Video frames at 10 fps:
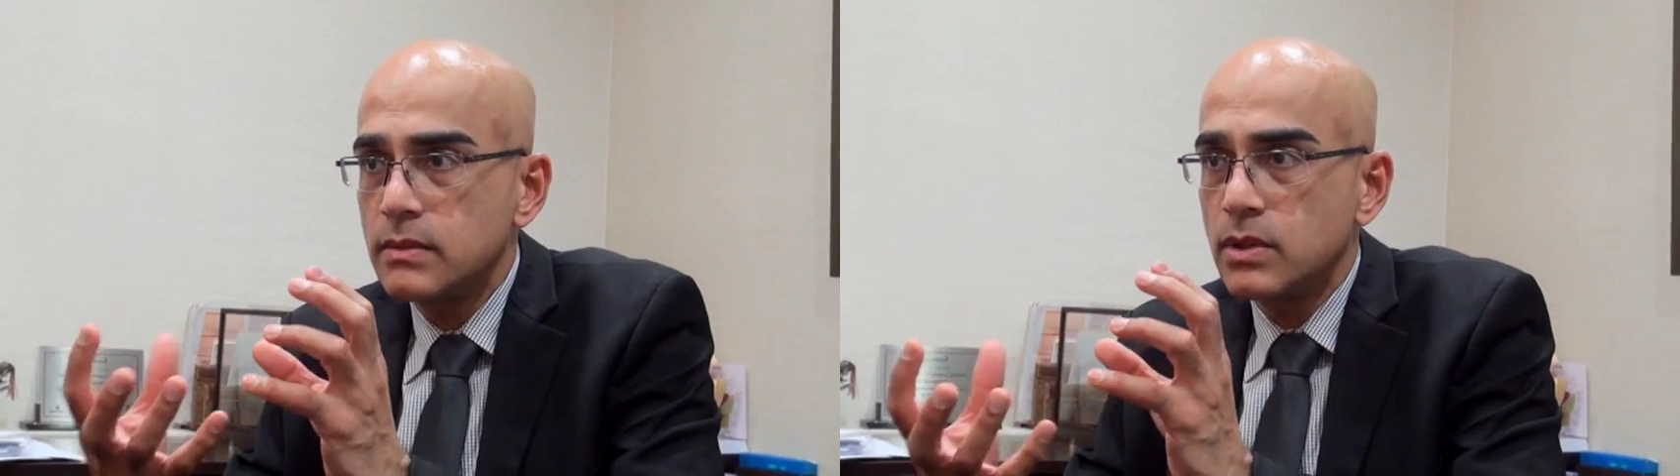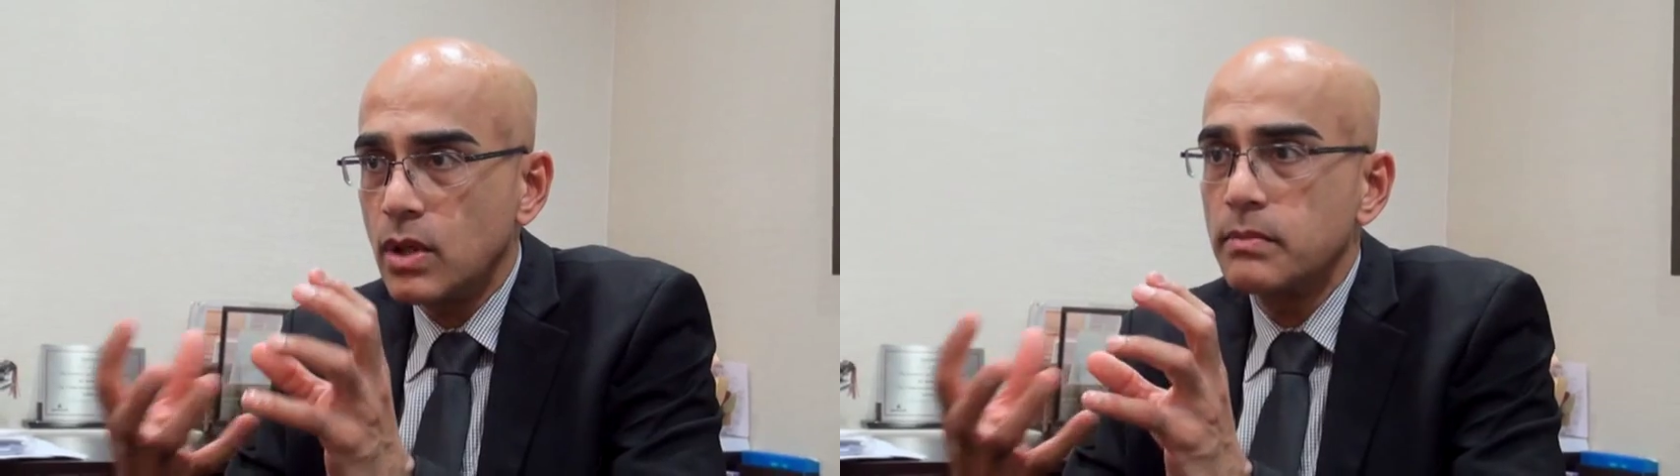
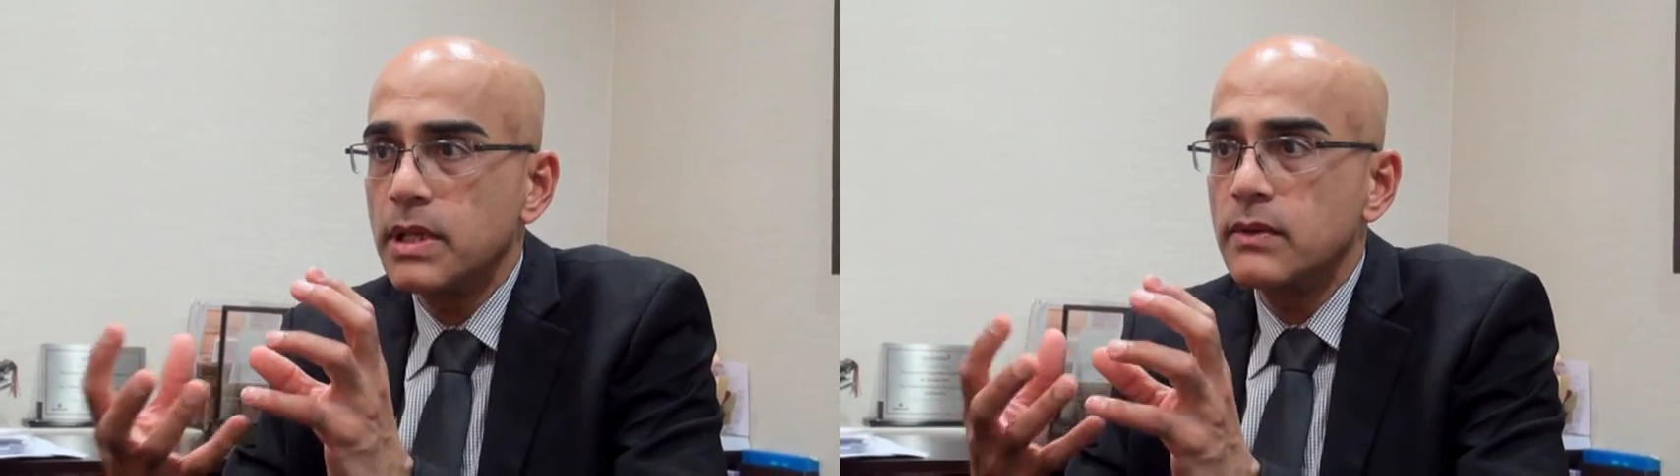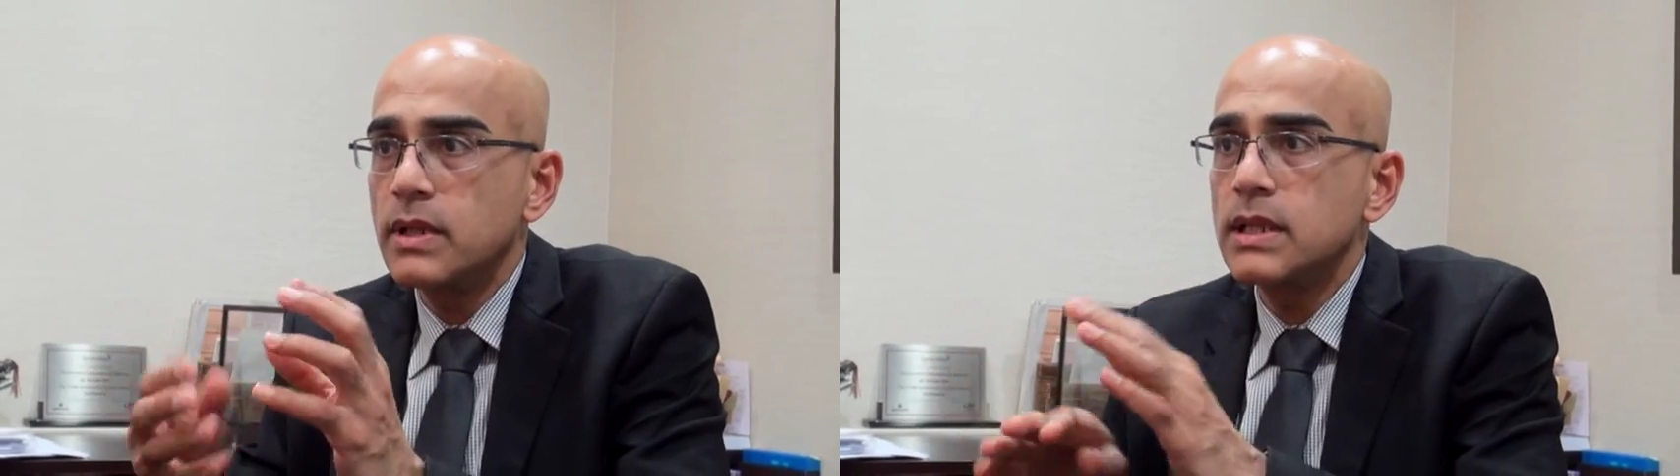not
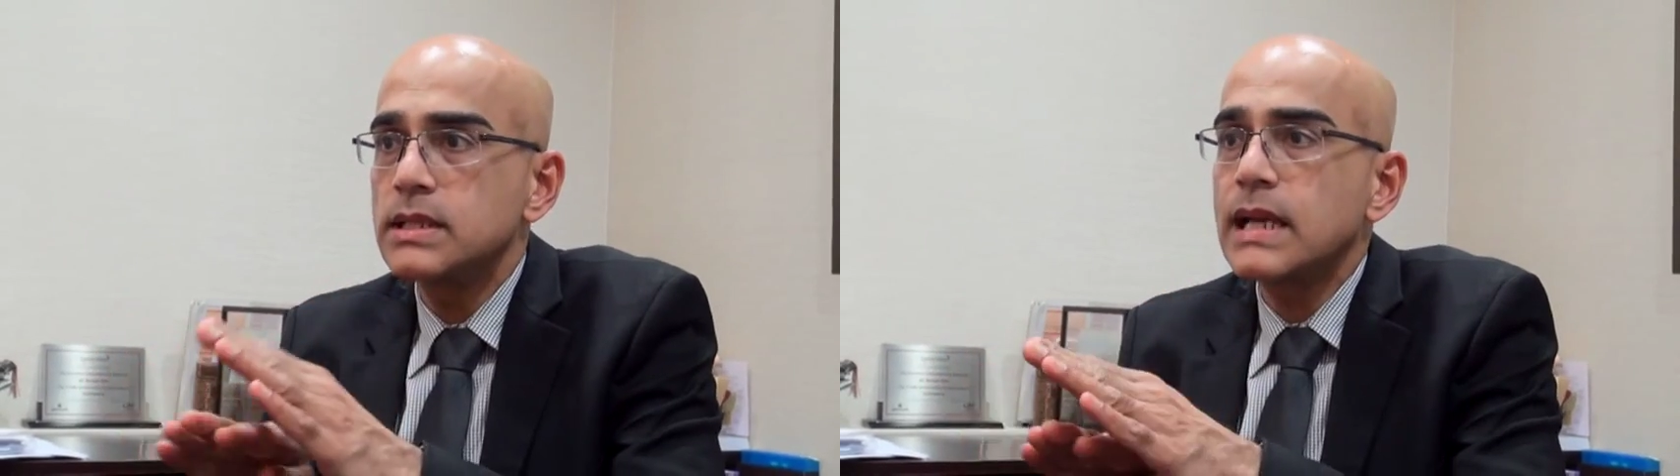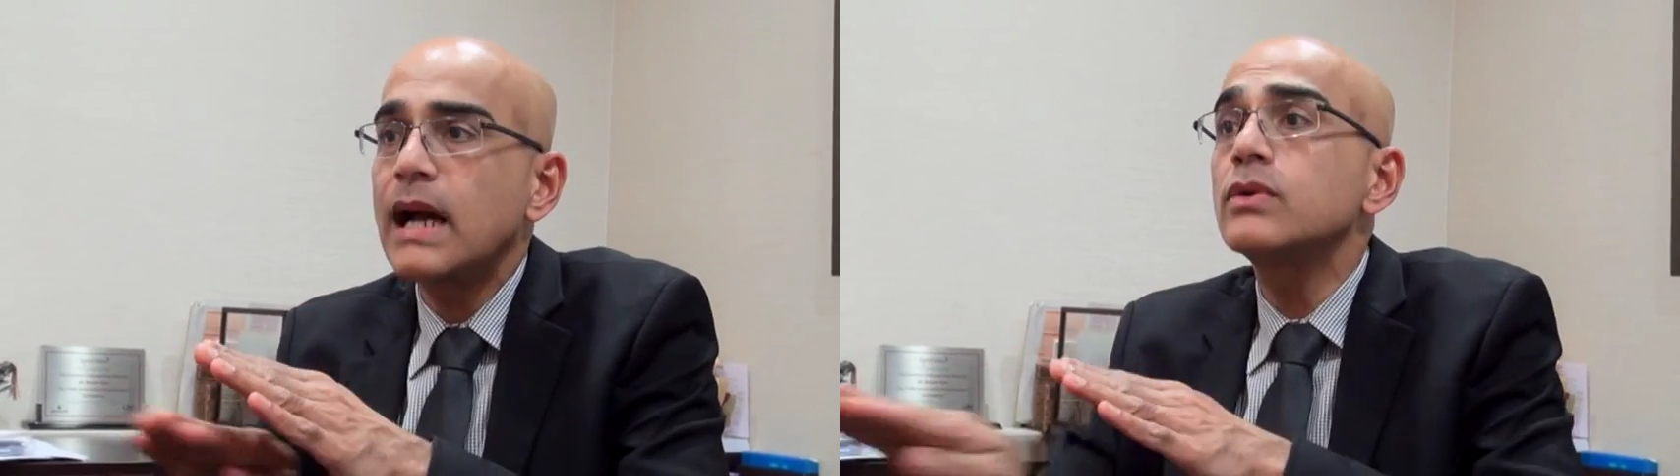being ready
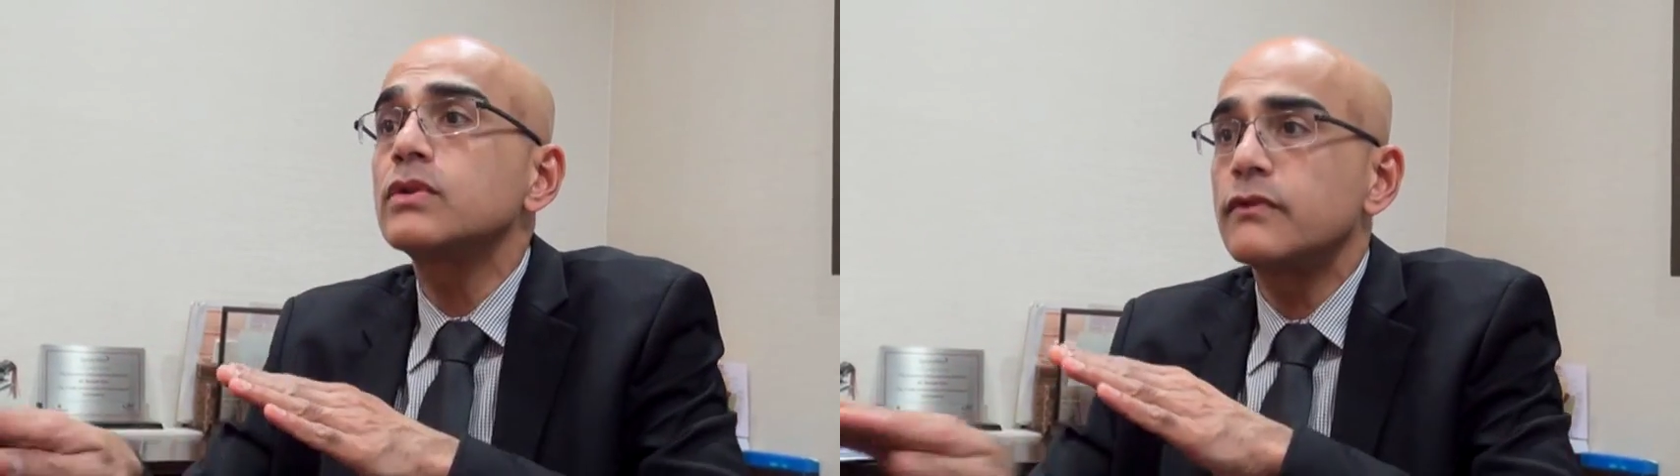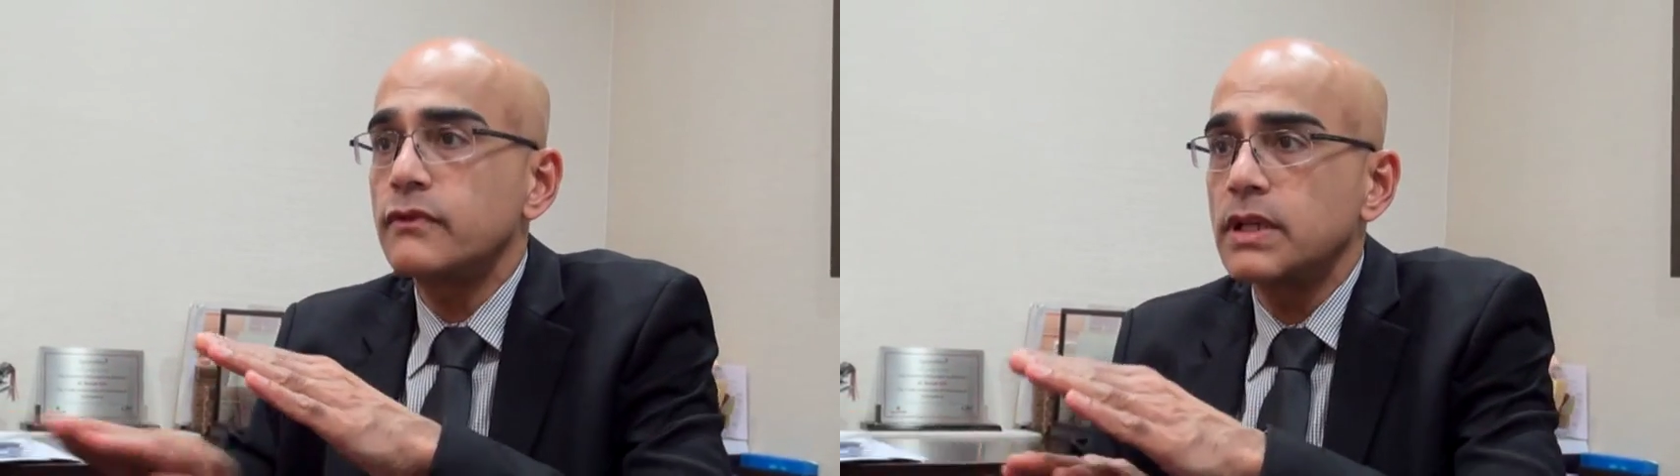is out
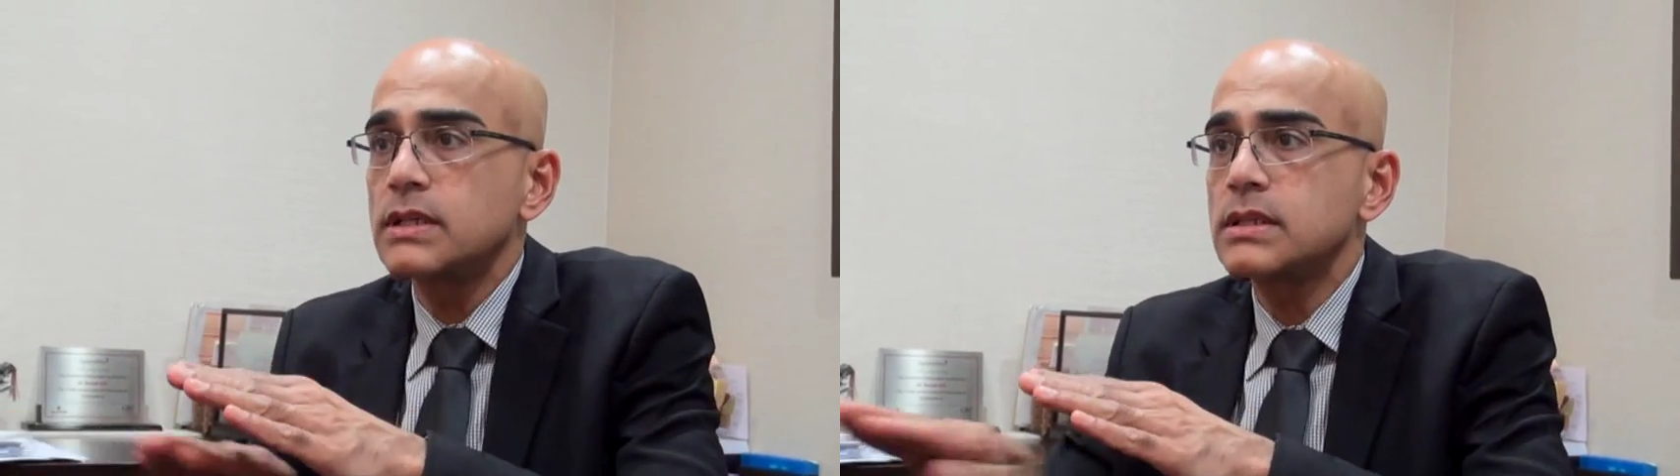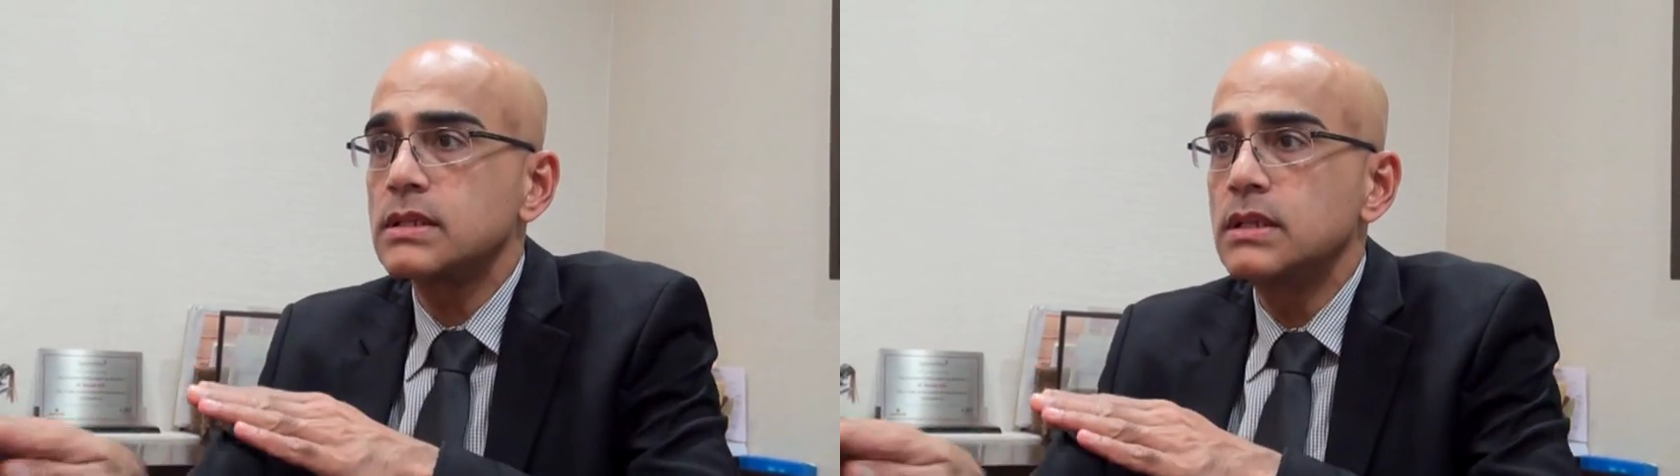of
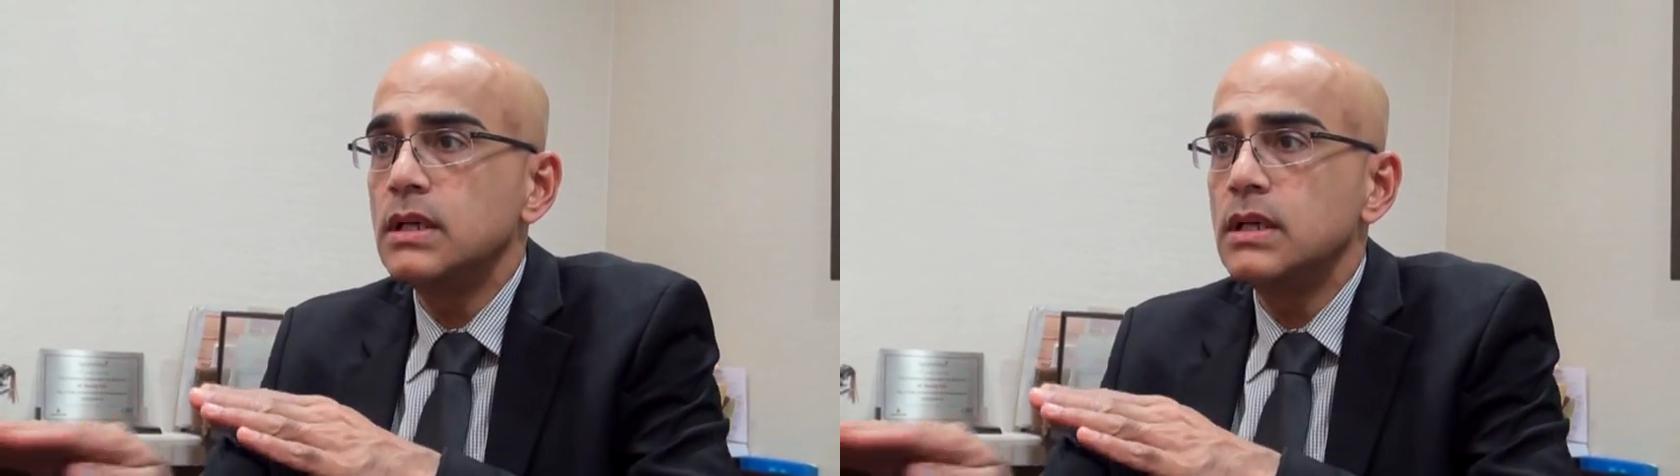phase,